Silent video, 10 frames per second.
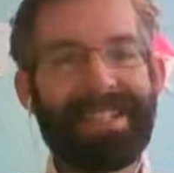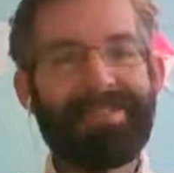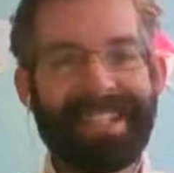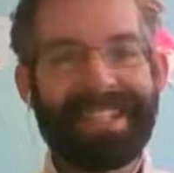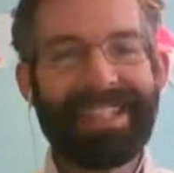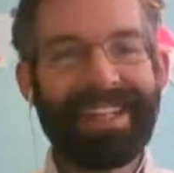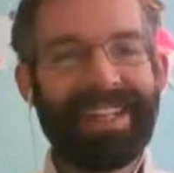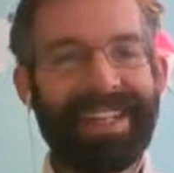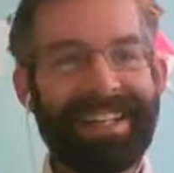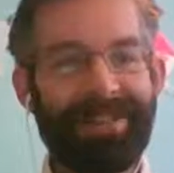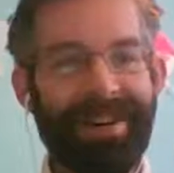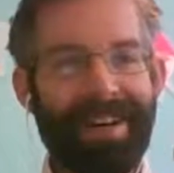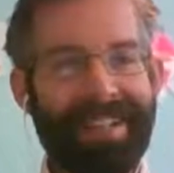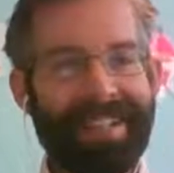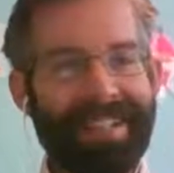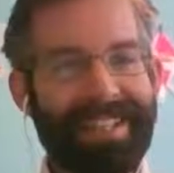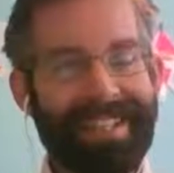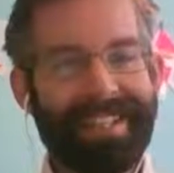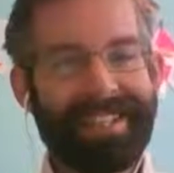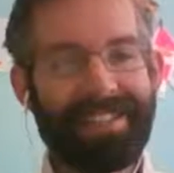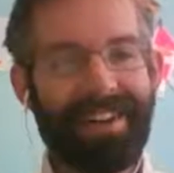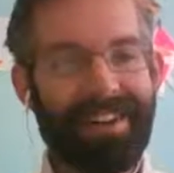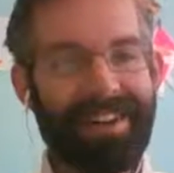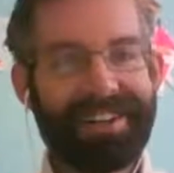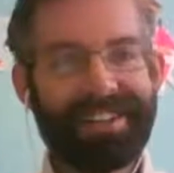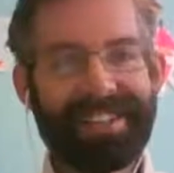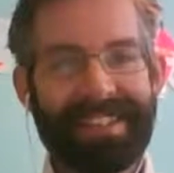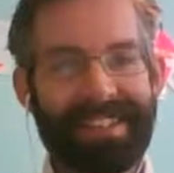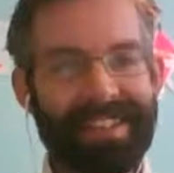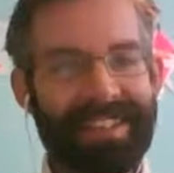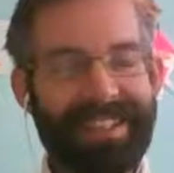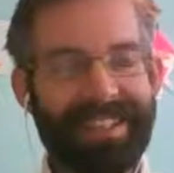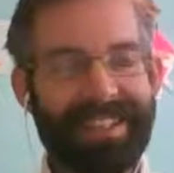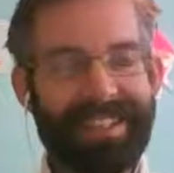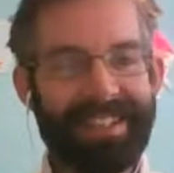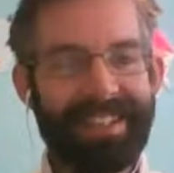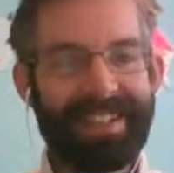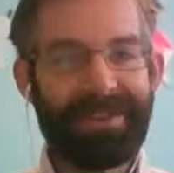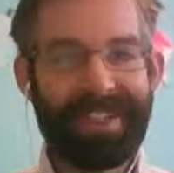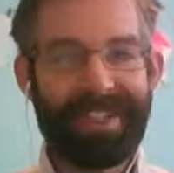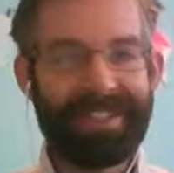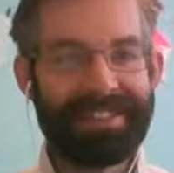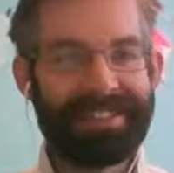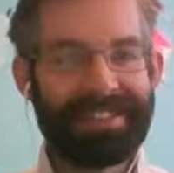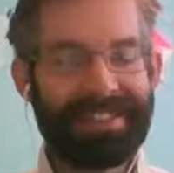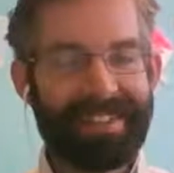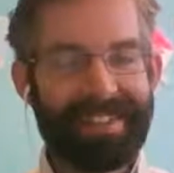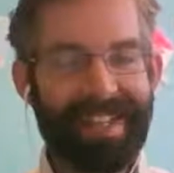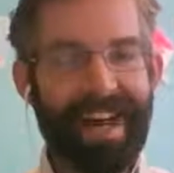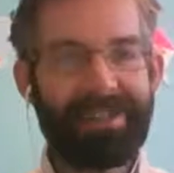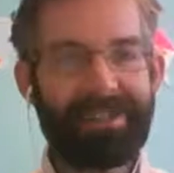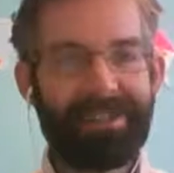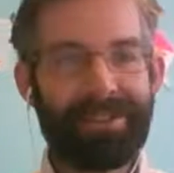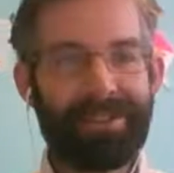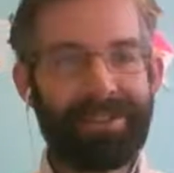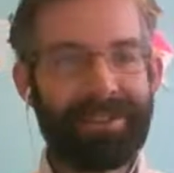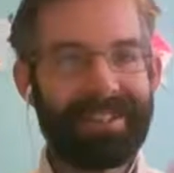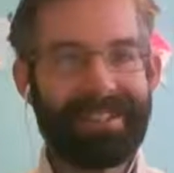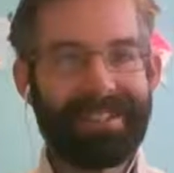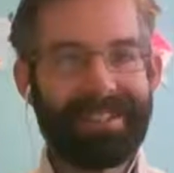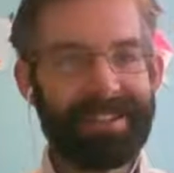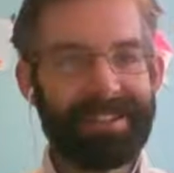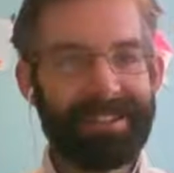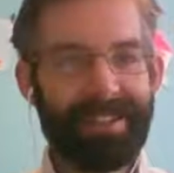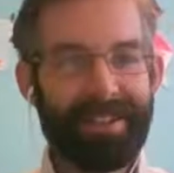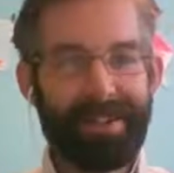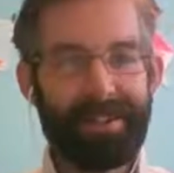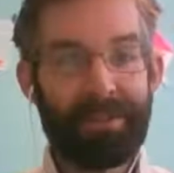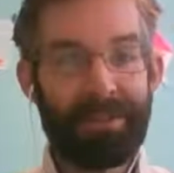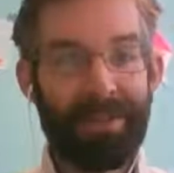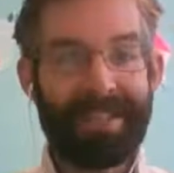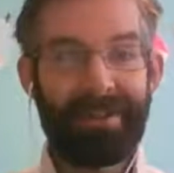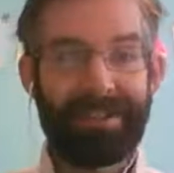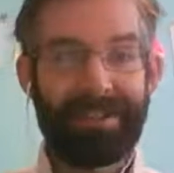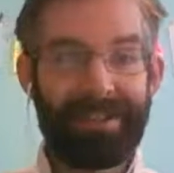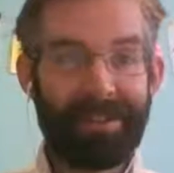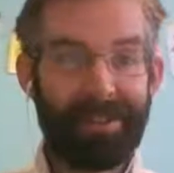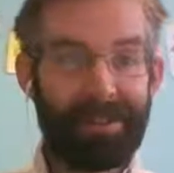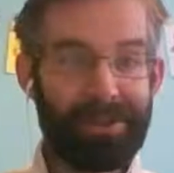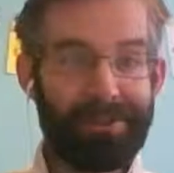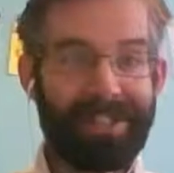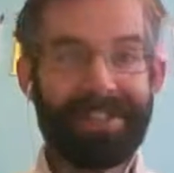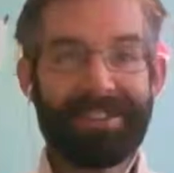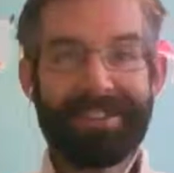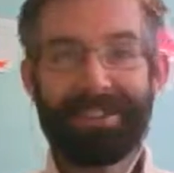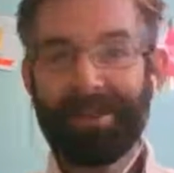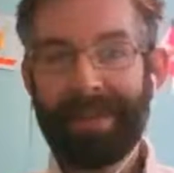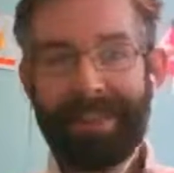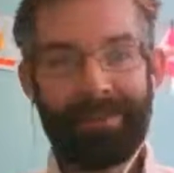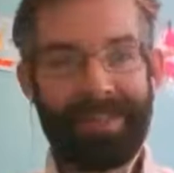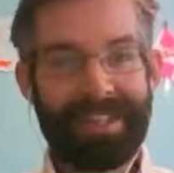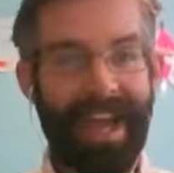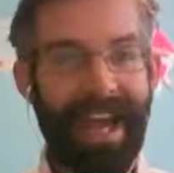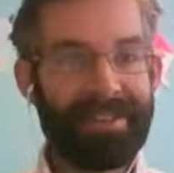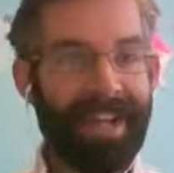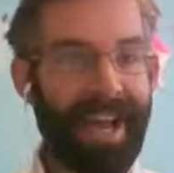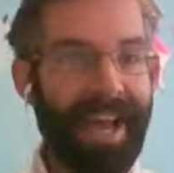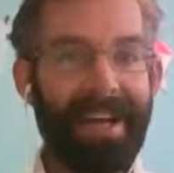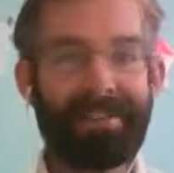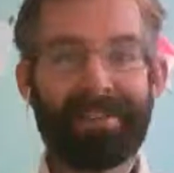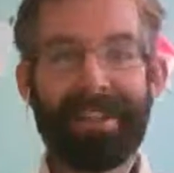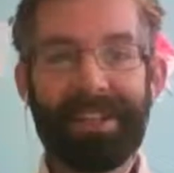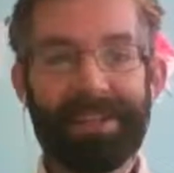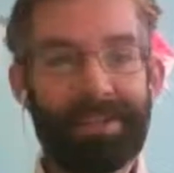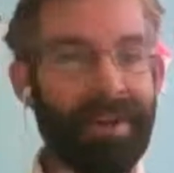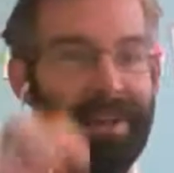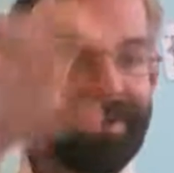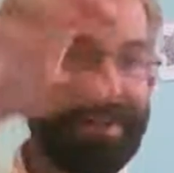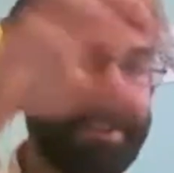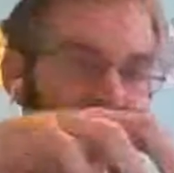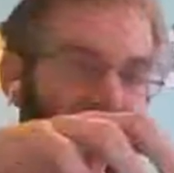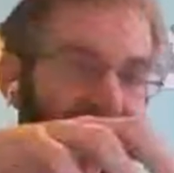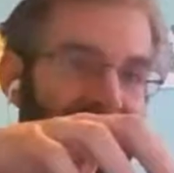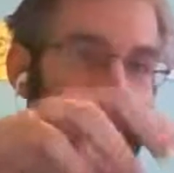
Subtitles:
Do you want a tall? Do you want an alto? Do you want that with whole milk? Do you want it with half and half? Do you want it with some cream?